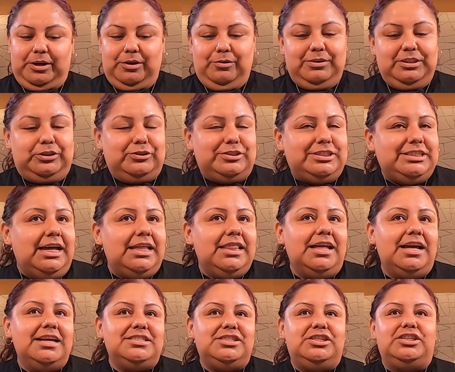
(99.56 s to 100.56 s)
pair it with
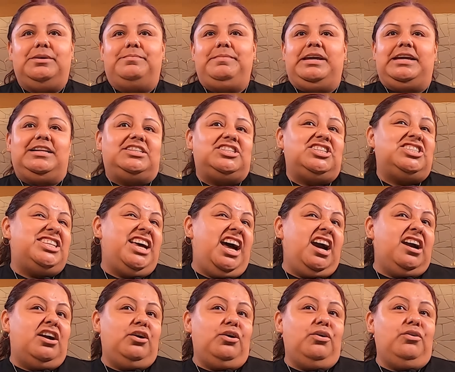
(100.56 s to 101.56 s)
tostadas, you can make it in a
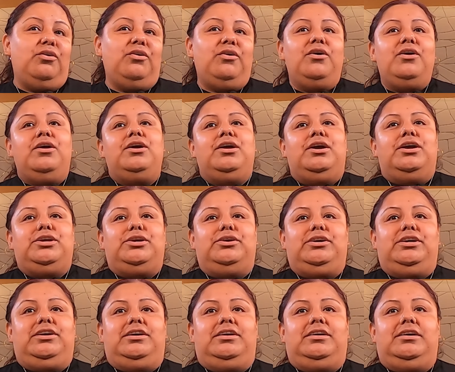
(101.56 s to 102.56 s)
taco, you
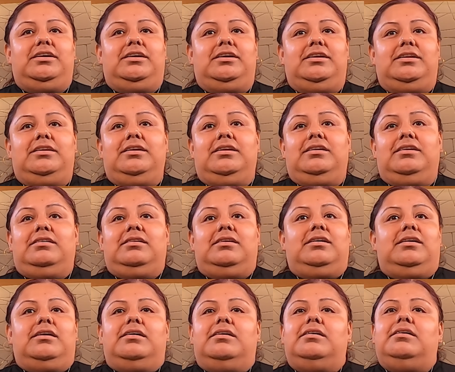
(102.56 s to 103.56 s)
could
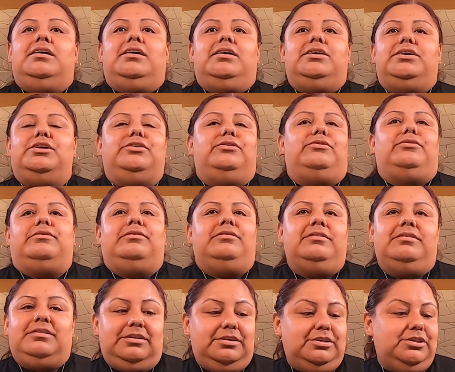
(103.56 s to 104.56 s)

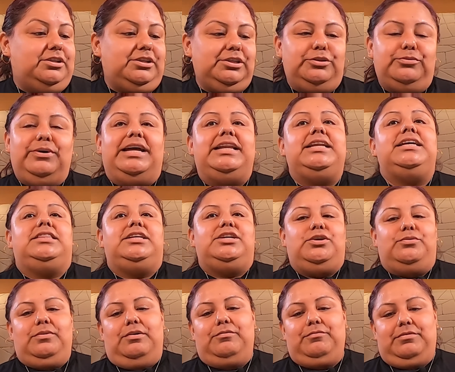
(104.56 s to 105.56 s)
do anything
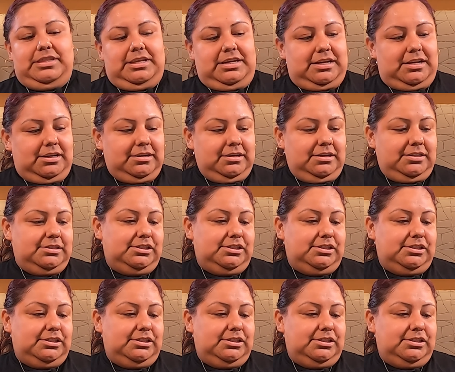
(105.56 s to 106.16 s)
you want with it.